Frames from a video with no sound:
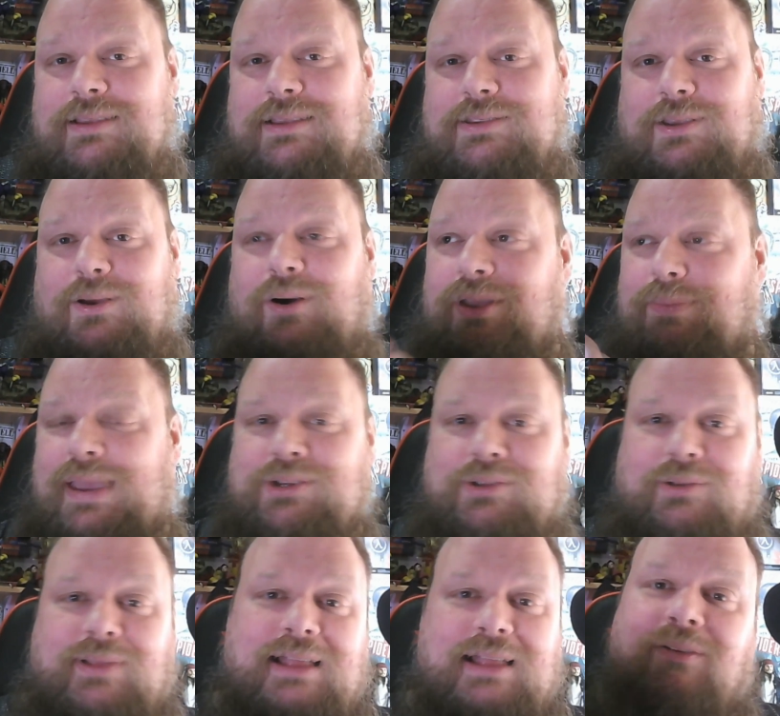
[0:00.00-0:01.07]
So
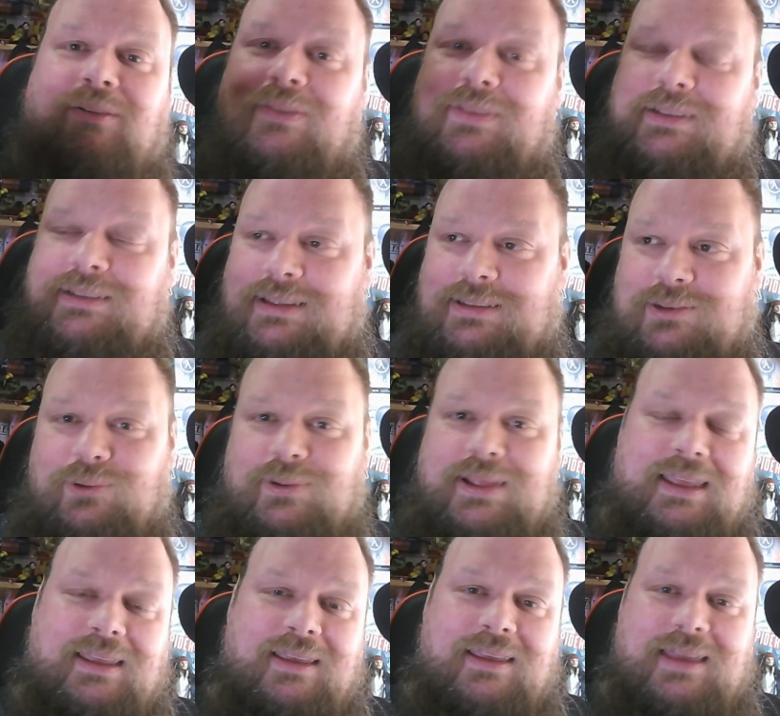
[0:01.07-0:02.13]
occupational health and
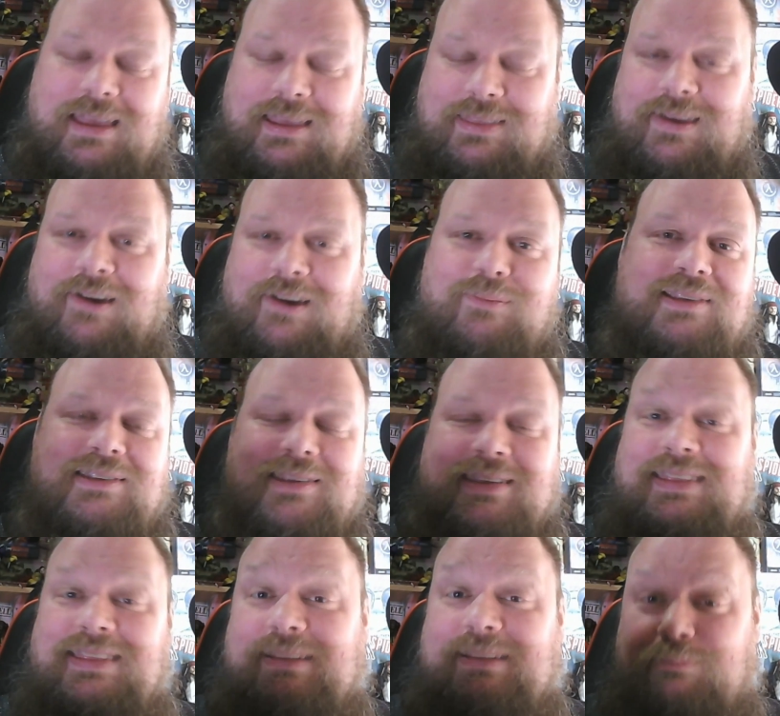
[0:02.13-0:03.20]
talking therapy and this
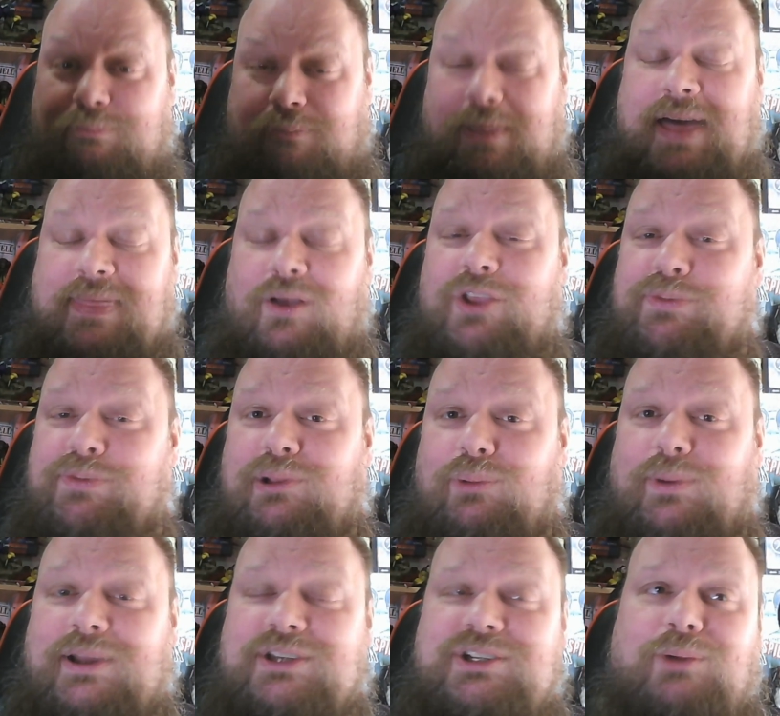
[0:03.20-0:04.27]
kind of thing at the
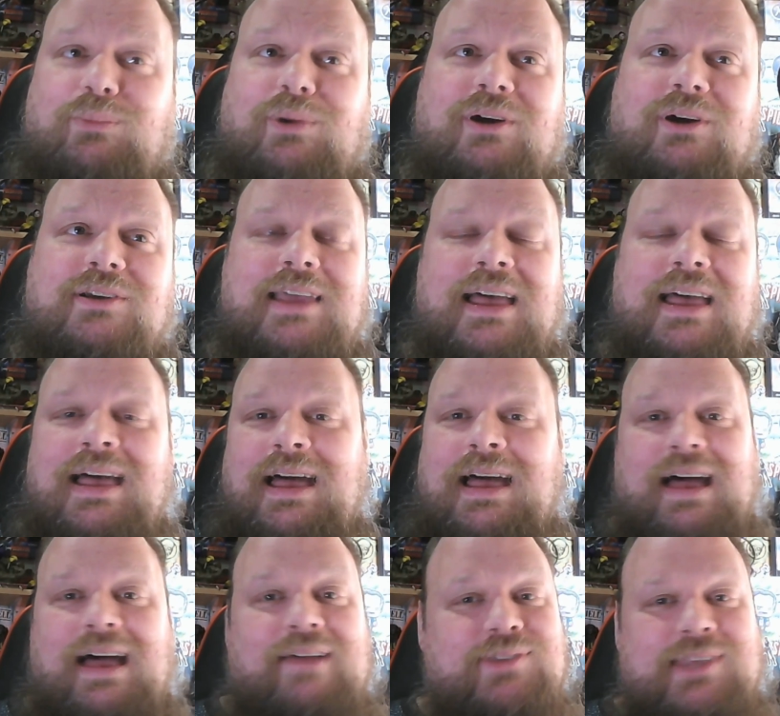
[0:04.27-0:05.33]
hospital where she works
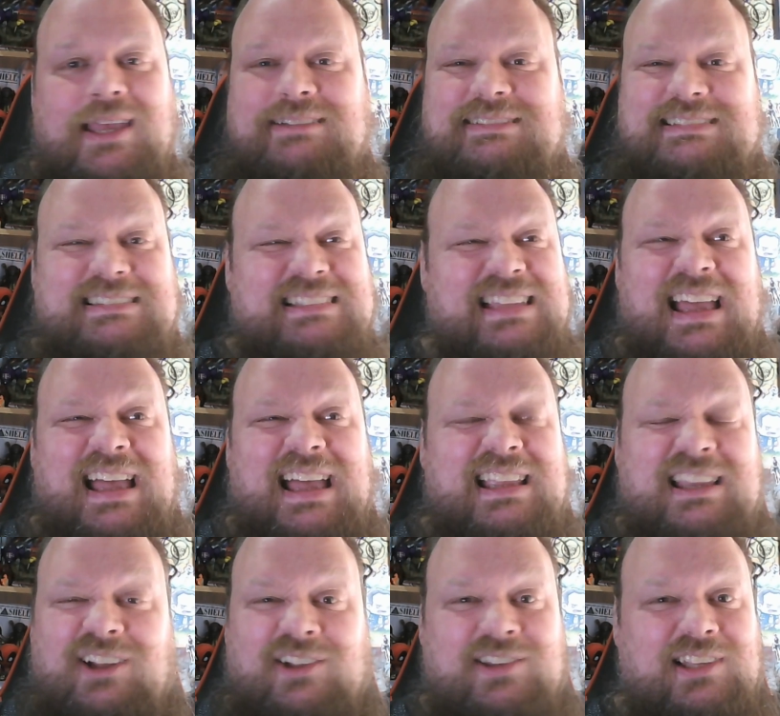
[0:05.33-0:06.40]
have said, yeah,
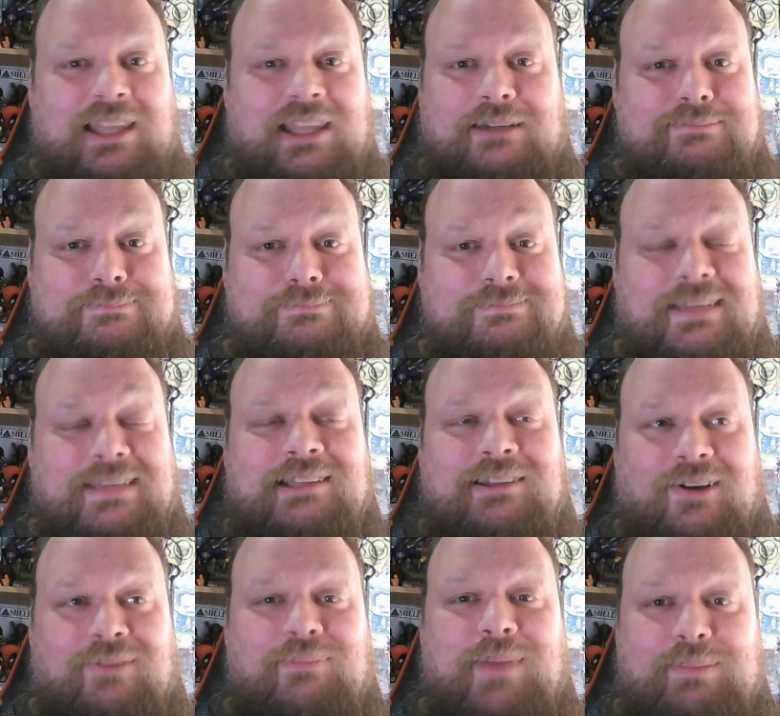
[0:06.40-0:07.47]
you're not alone. A
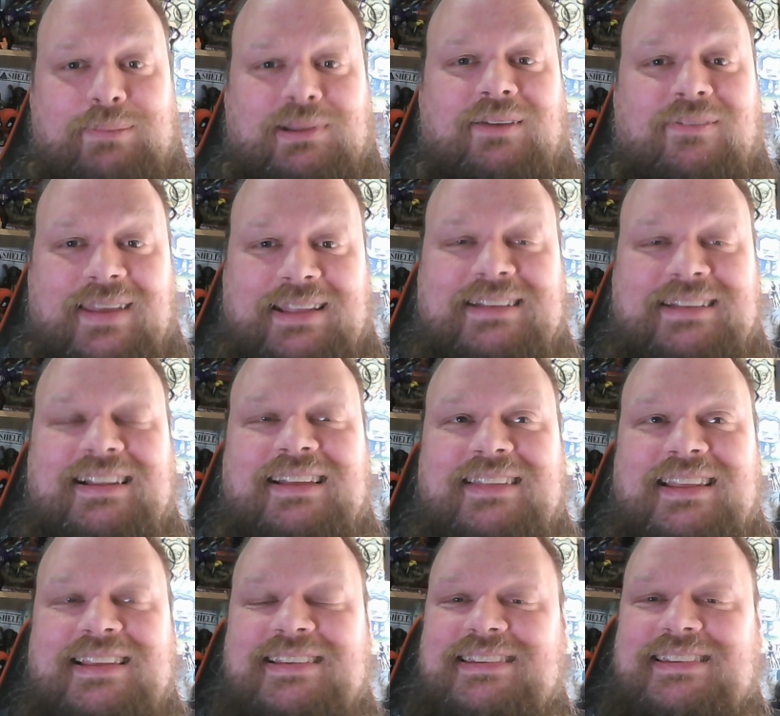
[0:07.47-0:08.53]
lot of people are feeling like
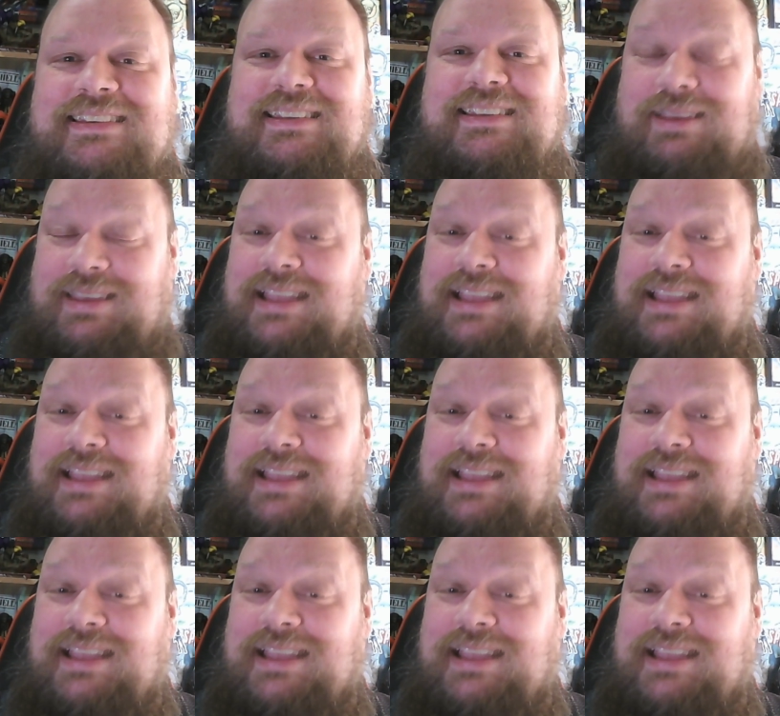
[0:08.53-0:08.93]
this.